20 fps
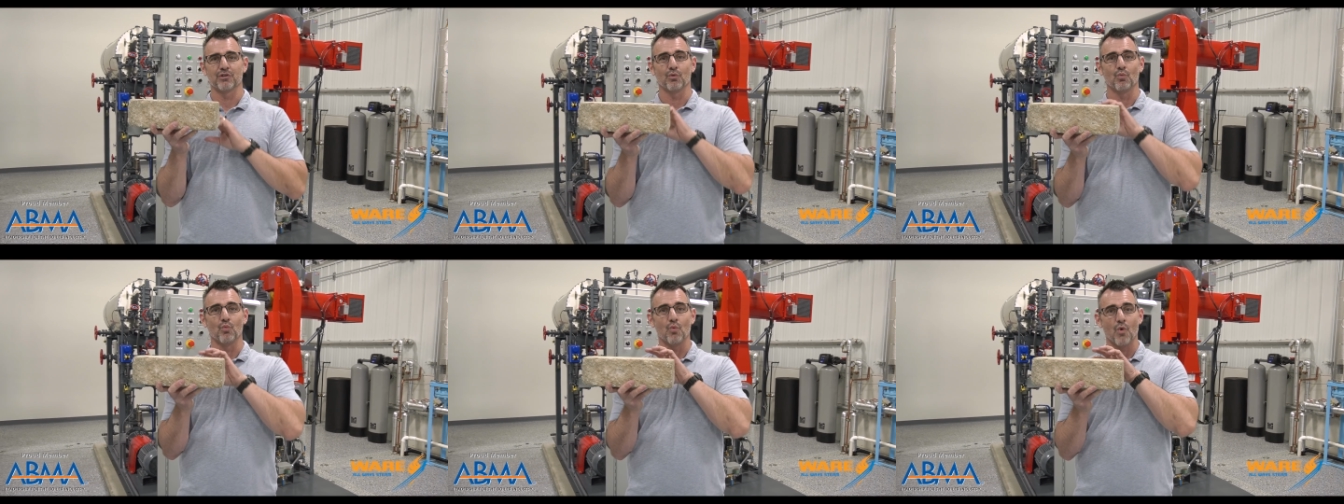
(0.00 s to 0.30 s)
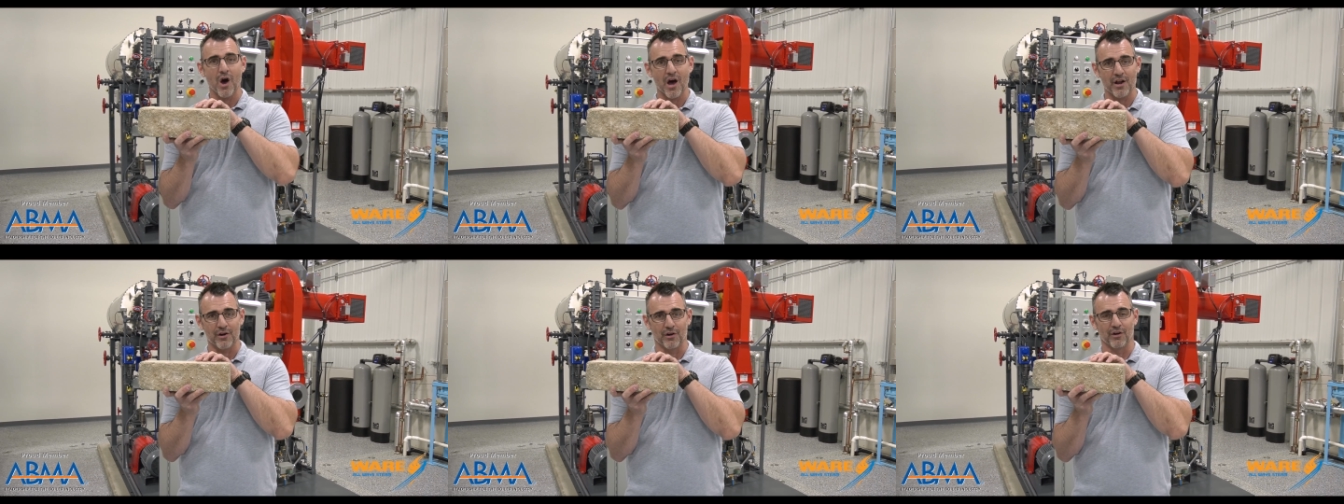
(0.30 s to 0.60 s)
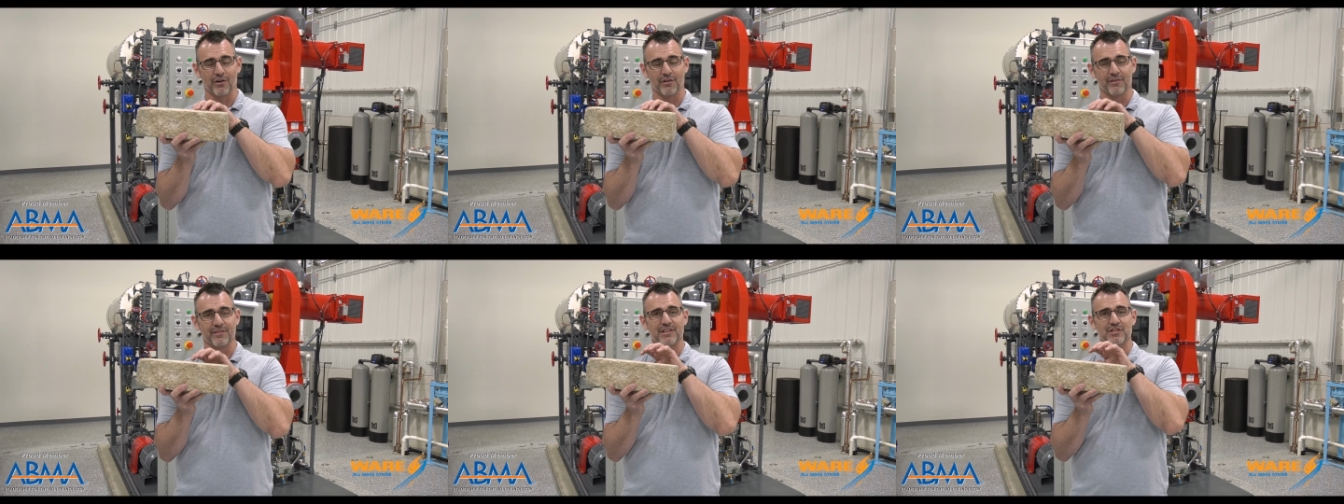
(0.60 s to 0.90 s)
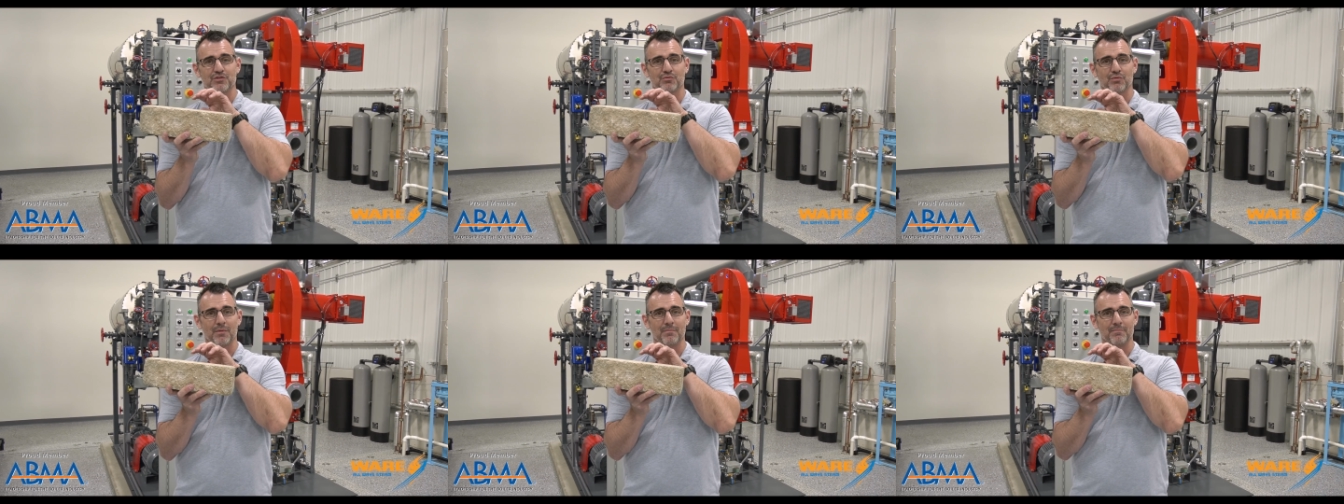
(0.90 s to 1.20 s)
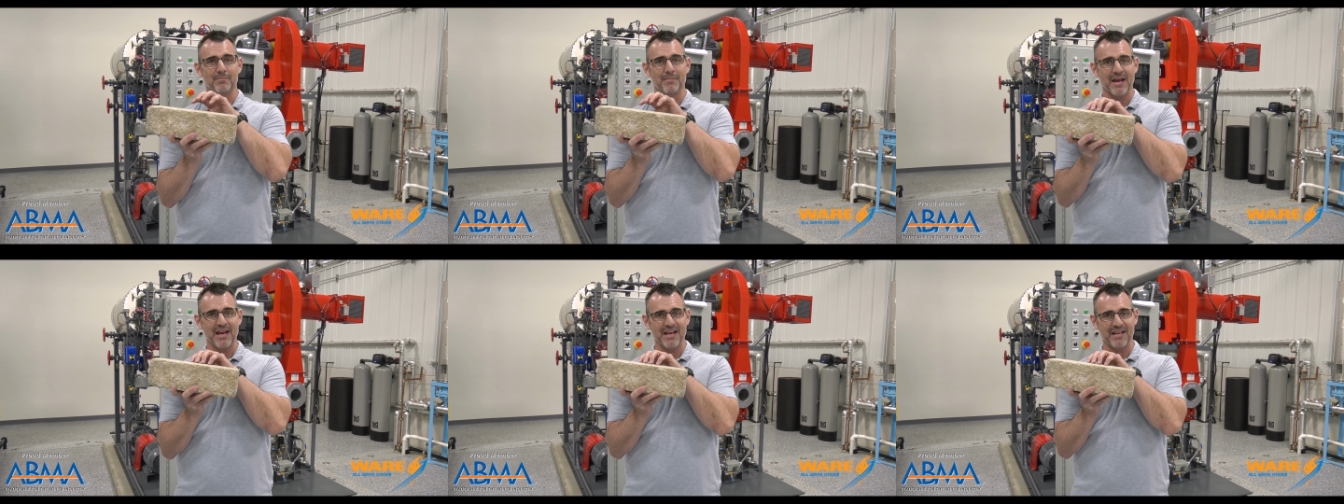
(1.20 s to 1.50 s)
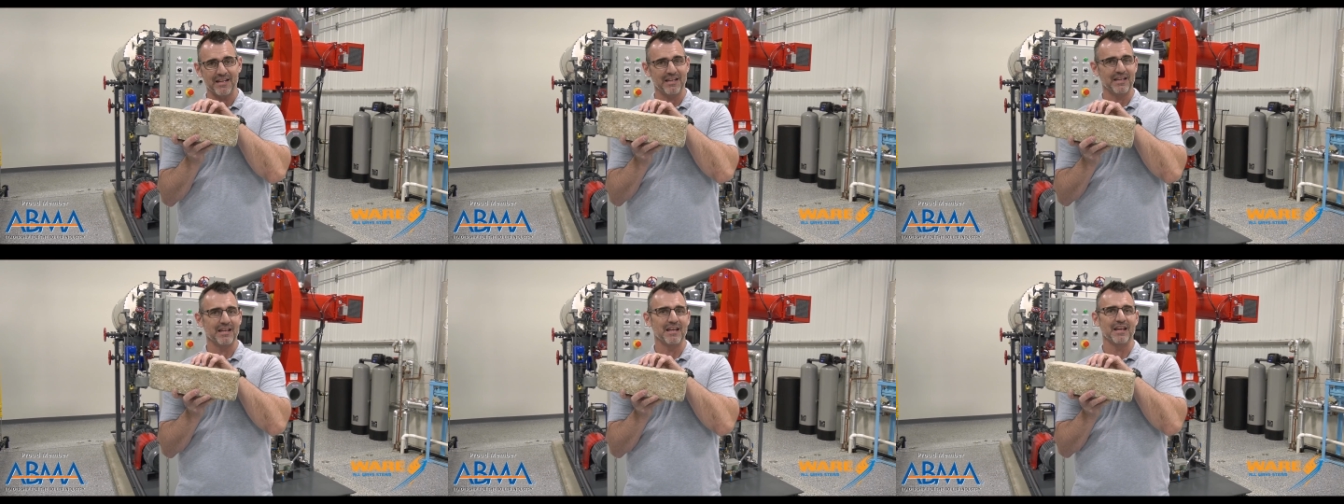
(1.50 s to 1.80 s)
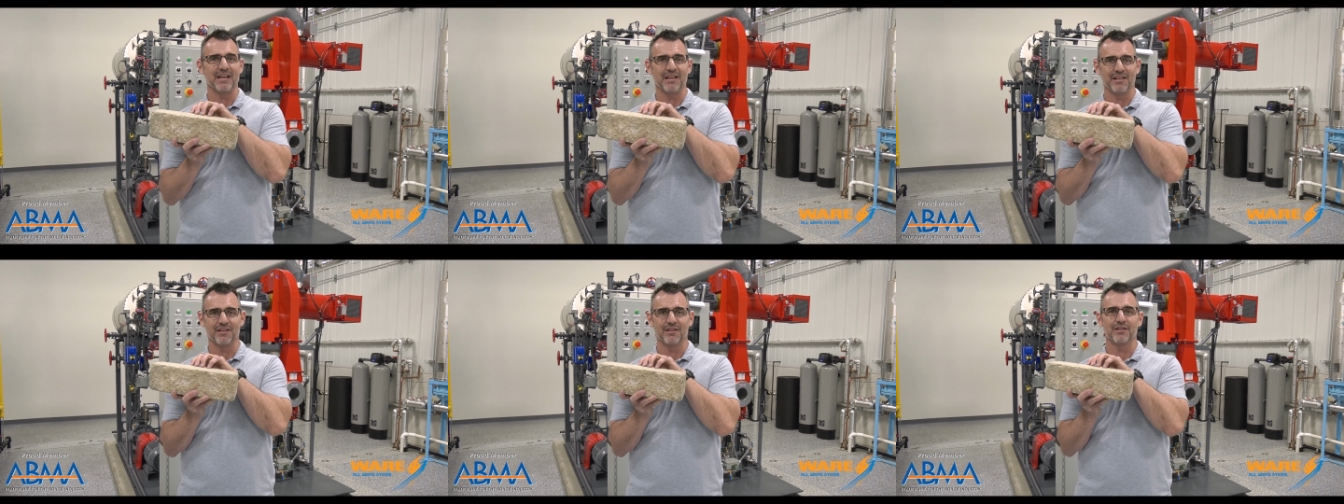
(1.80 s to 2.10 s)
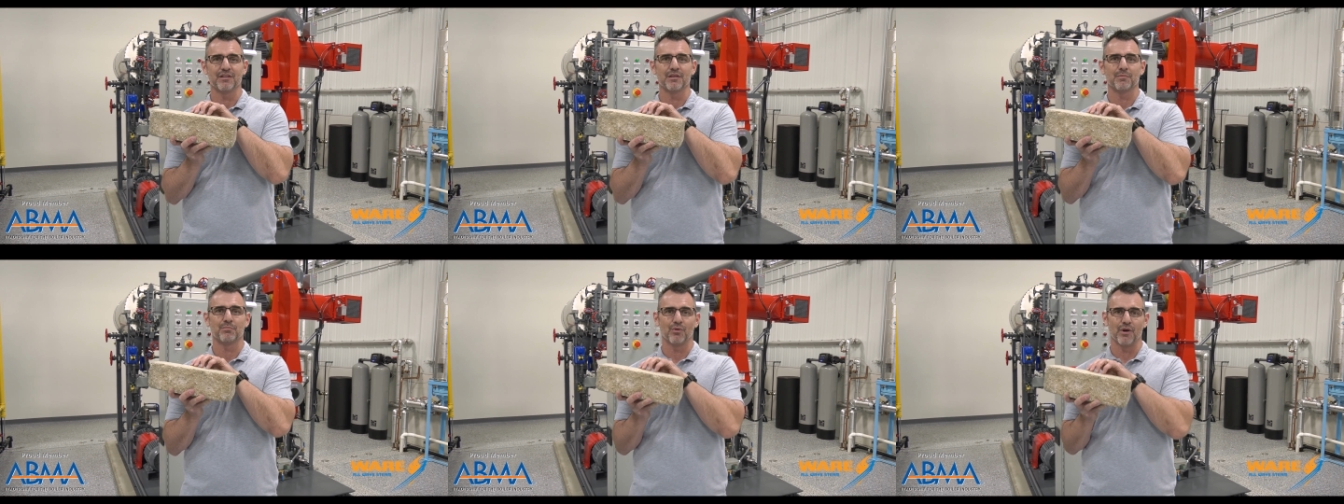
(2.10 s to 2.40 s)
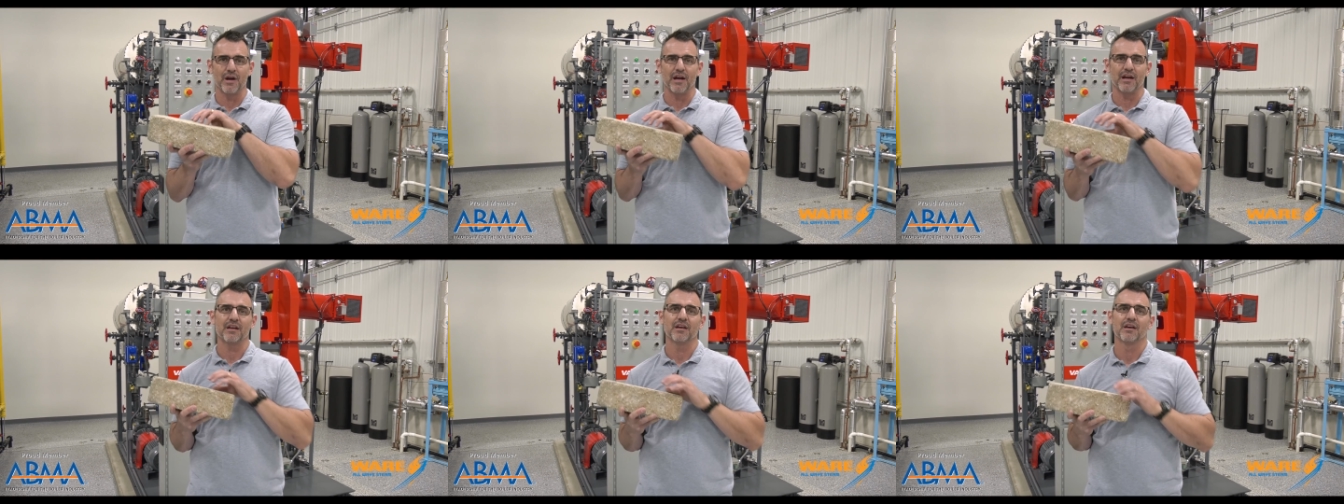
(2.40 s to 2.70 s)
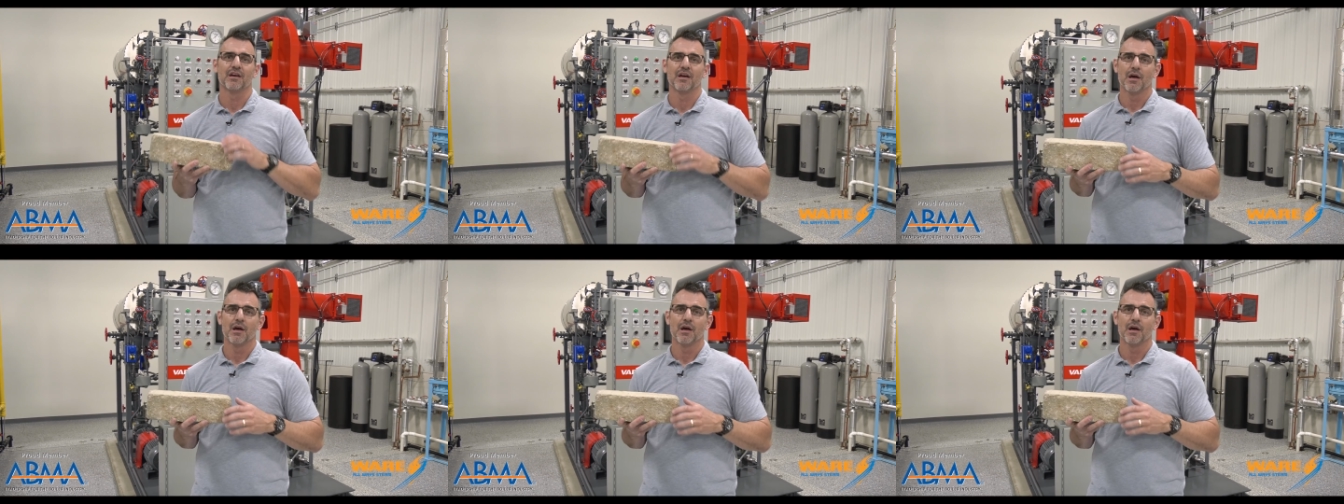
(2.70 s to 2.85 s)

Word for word: the water that's remaining in the brick